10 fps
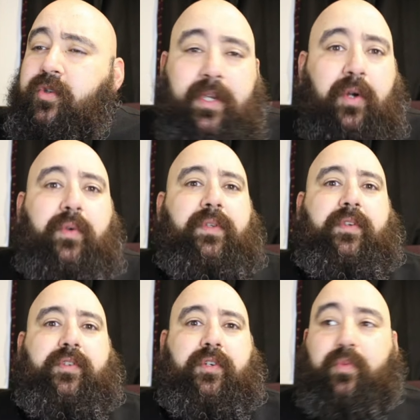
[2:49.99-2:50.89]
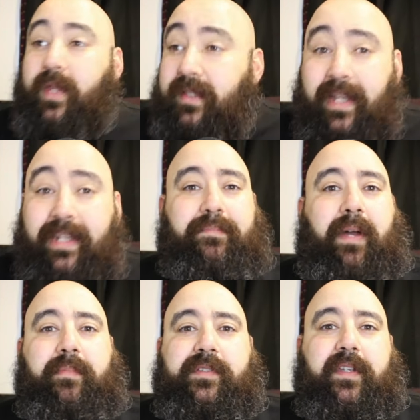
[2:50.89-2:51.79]
we go to the church, we attend the
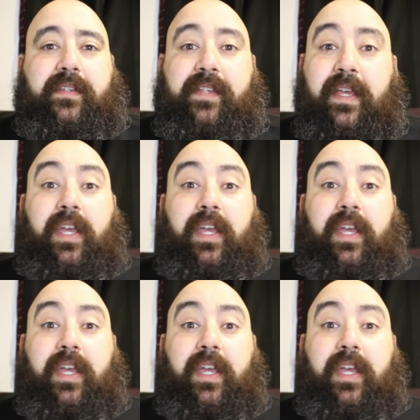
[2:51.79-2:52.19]
Bible studies,